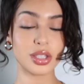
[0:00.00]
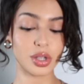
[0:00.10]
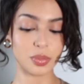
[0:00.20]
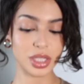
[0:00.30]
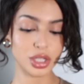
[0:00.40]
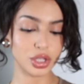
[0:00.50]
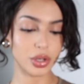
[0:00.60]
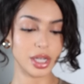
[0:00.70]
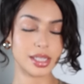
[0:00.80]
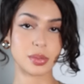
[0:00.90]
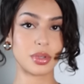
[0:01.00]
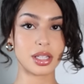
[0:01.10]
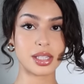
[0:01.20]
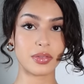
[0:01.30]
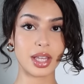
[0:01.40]
so I'm just gonna show you guys some of the
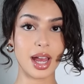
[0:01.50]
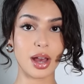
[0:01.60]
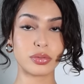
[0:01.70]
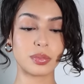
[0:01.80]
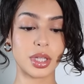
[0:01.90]
stuff that I have from